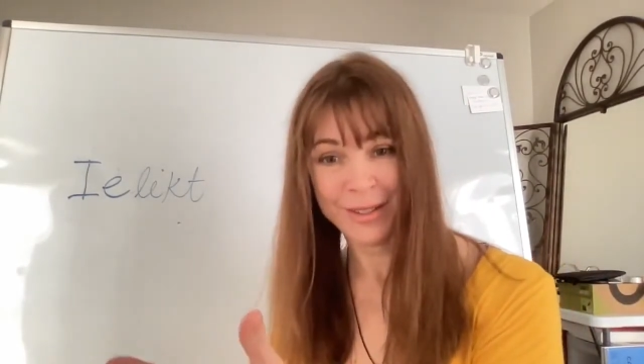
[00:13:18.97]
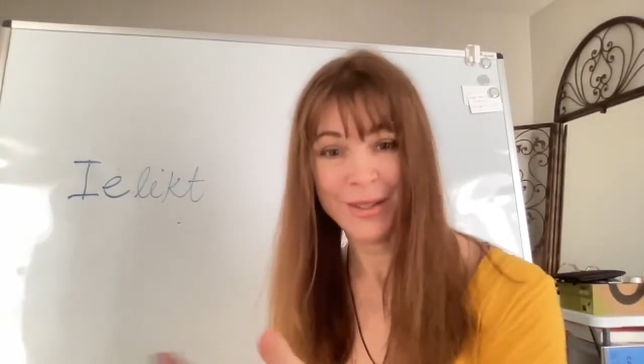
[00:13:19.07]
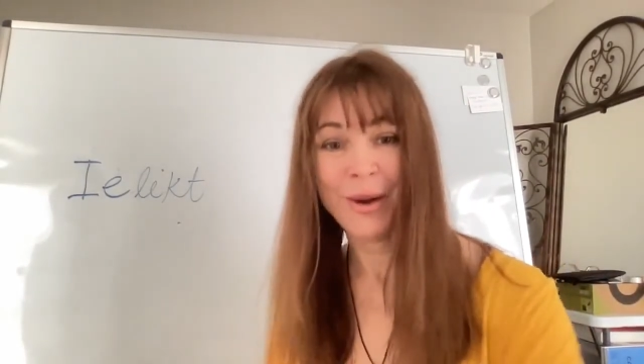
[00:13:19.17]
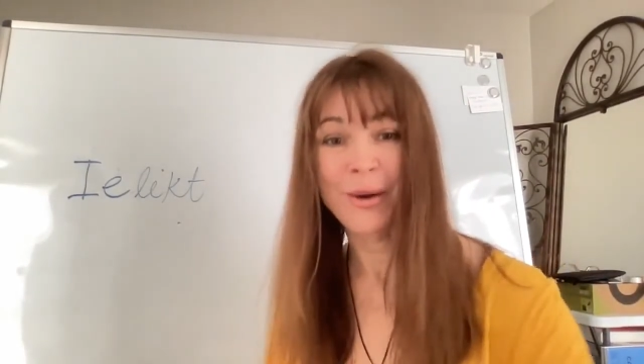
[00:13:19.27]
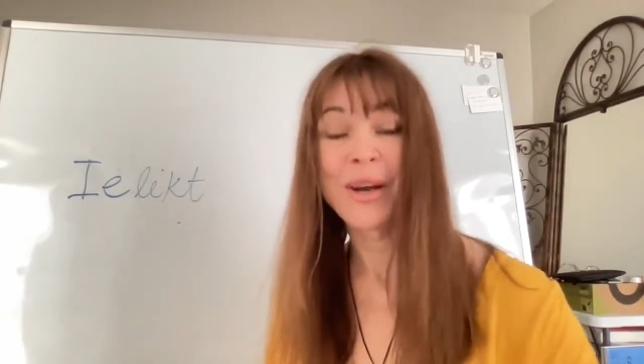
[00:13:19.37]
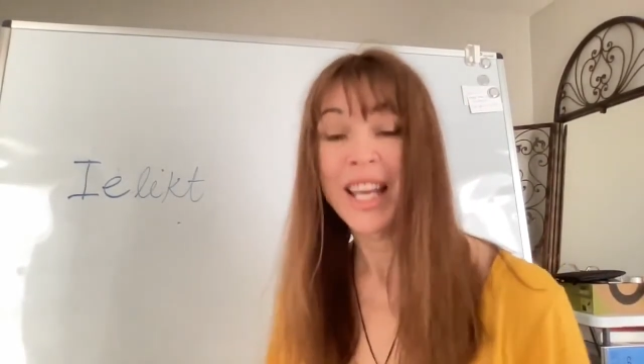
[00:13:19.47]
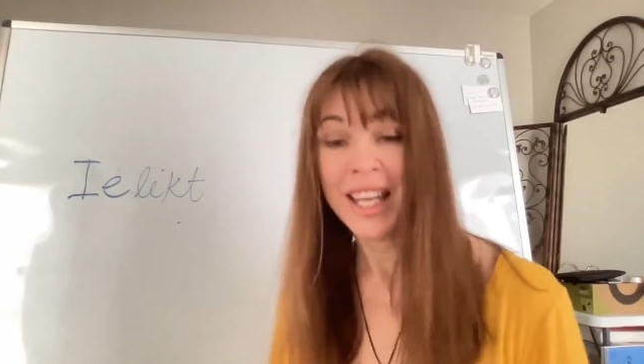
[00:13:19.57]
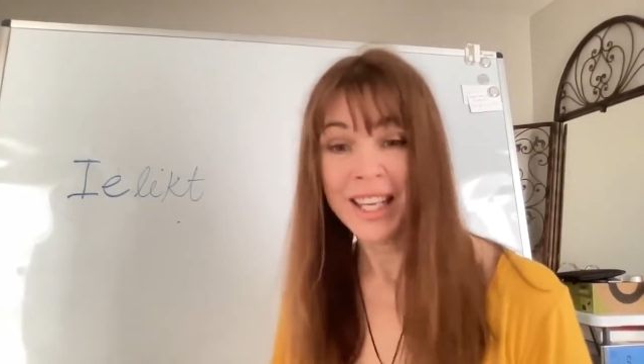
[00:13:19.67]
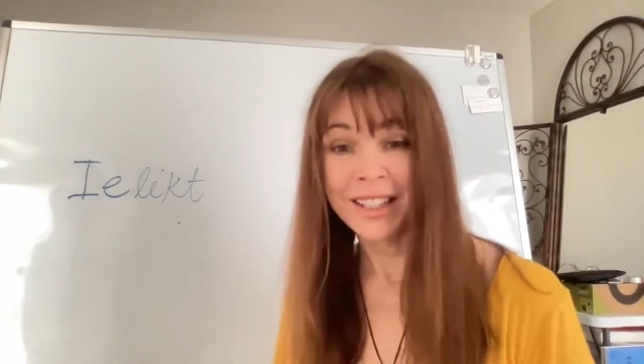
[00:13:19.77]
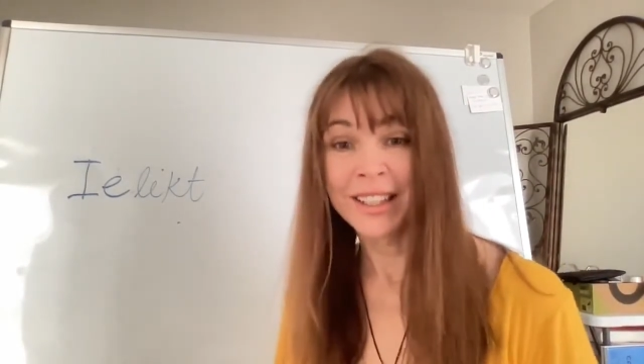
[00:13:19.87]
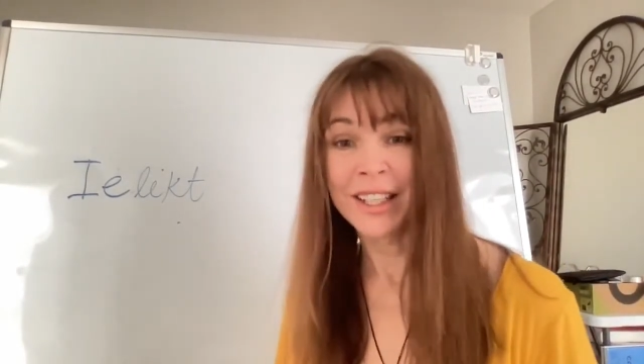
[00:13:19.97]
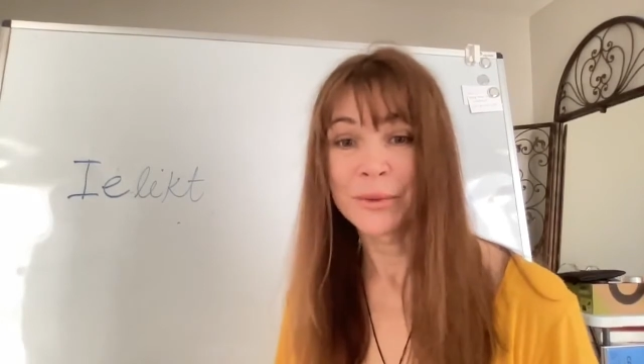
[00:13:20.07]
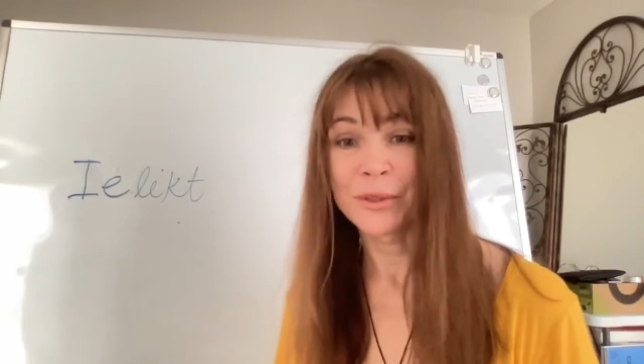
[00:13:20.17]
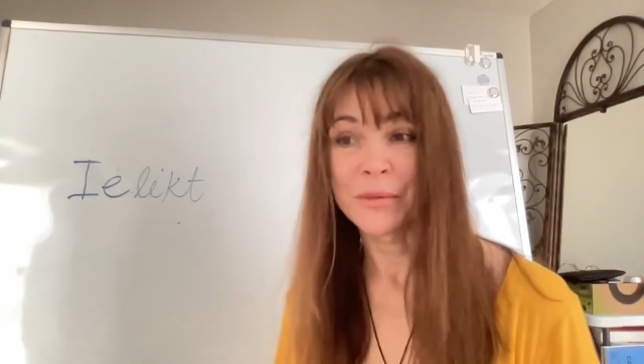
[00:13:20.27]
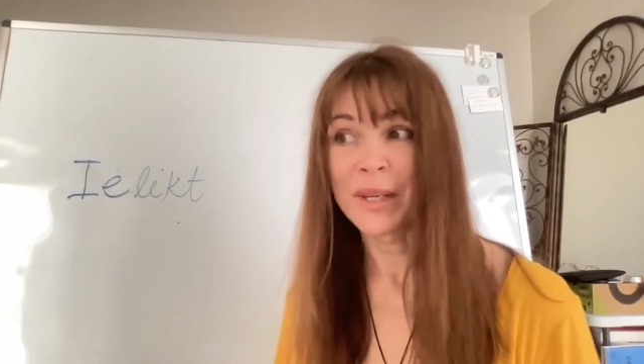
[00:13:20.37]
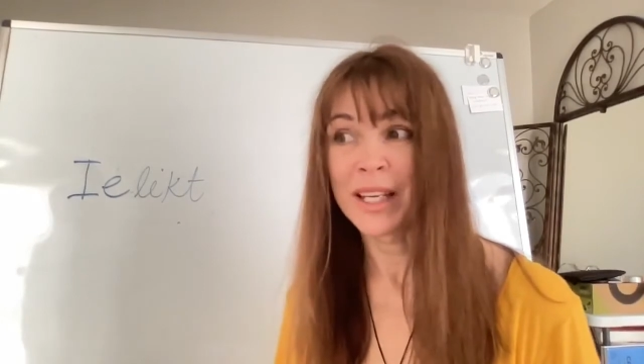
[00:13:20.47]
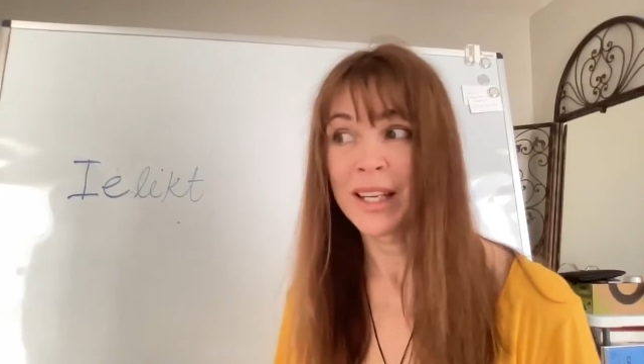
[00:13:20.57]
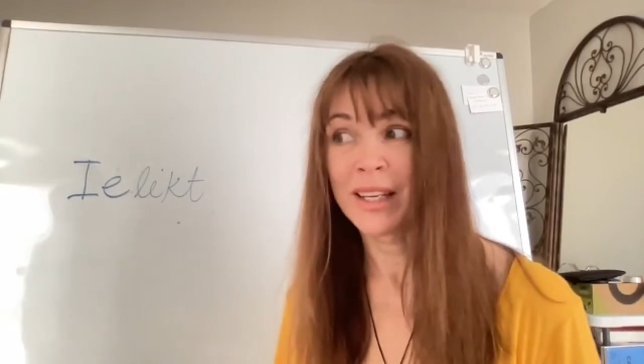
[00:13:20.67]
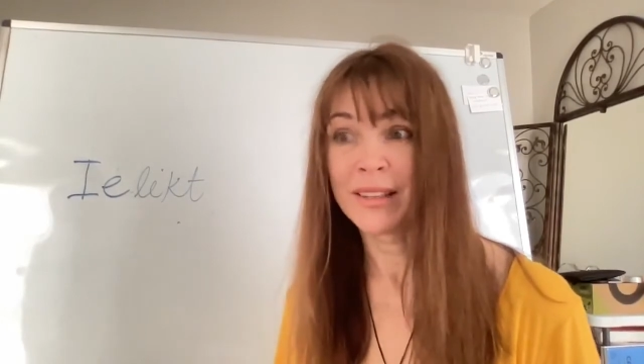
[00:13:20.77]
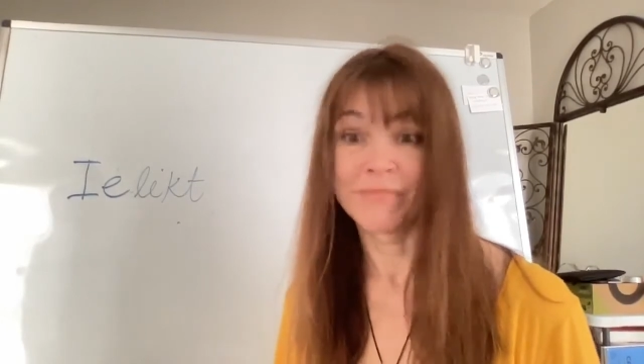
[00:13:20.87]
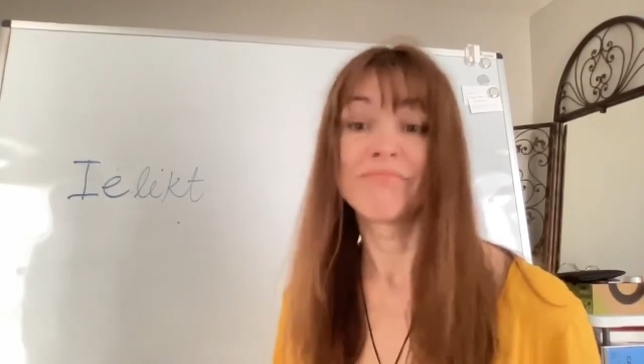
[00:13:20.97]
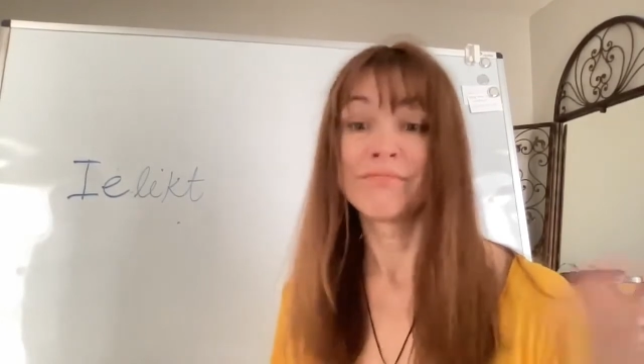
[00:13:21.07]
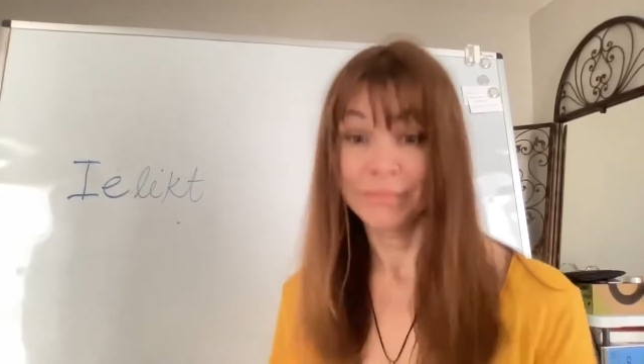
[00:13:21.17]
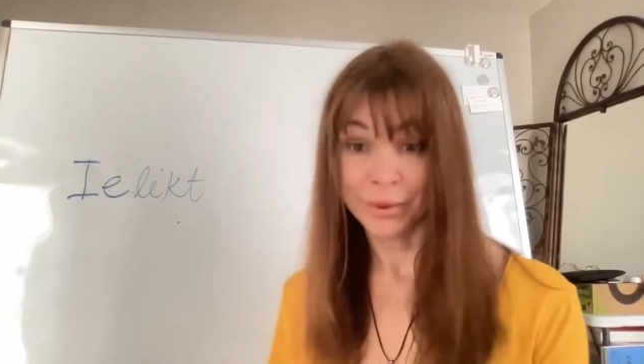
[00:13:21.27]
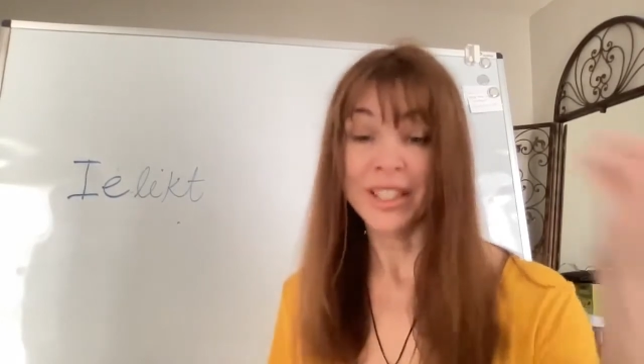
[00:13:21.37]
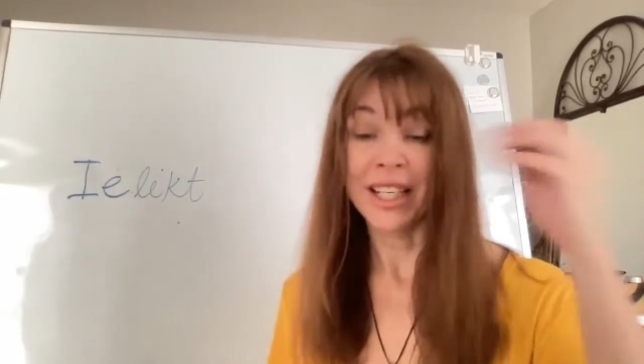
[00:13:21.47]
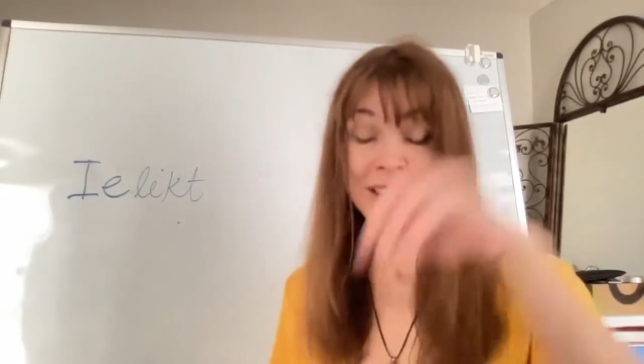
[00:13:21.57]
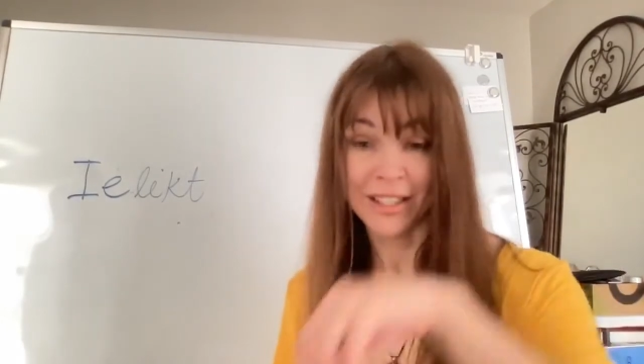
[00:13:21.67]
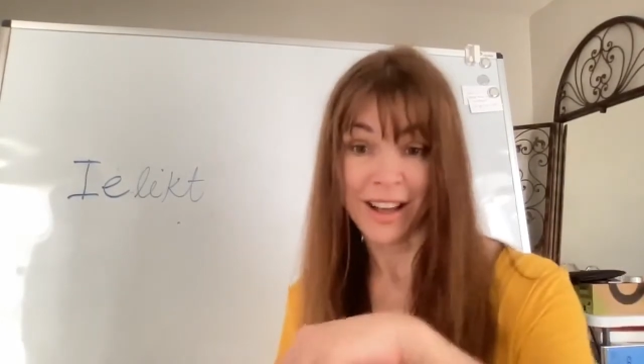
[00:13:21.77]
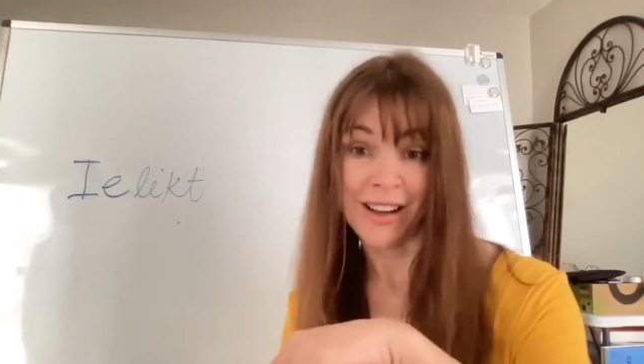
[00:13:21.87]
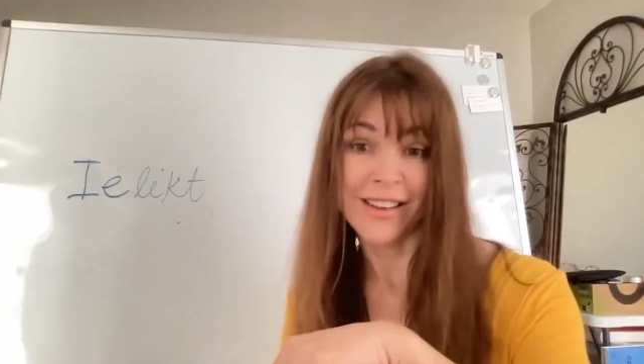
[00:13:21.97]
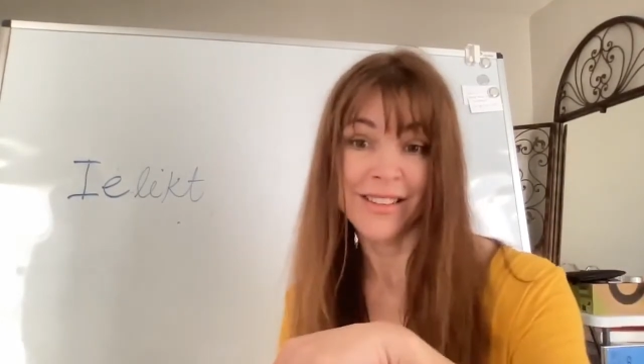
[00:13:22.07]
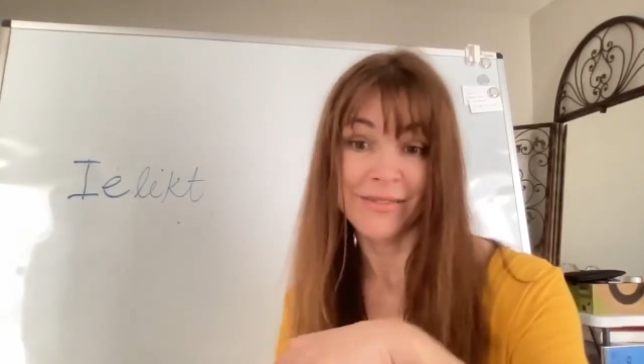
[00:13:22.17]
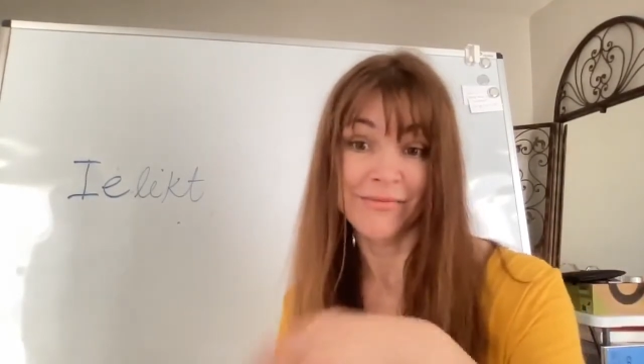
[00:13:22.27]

So ielikt would mean put inside,